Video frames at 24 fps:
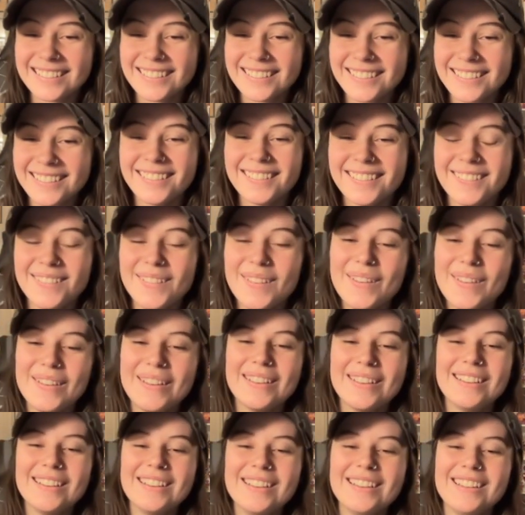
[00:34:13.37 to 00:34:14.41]
yeah,
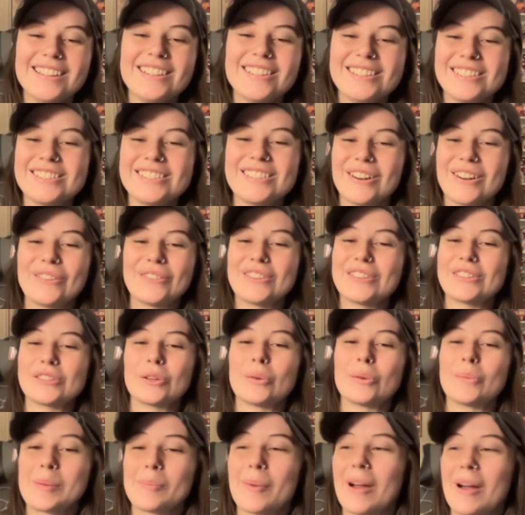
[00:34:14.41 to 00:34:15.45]
so this will
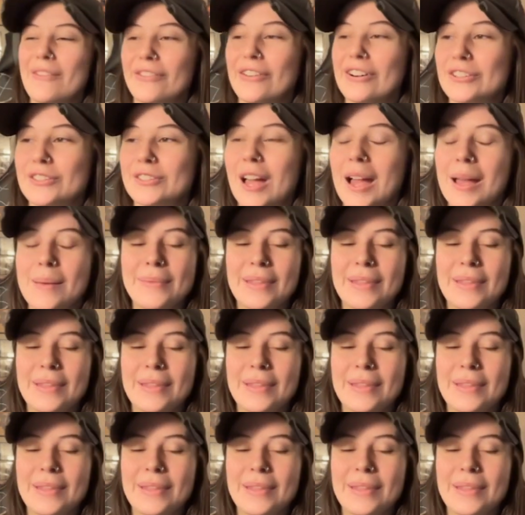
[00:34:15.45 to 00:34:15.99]
be my first time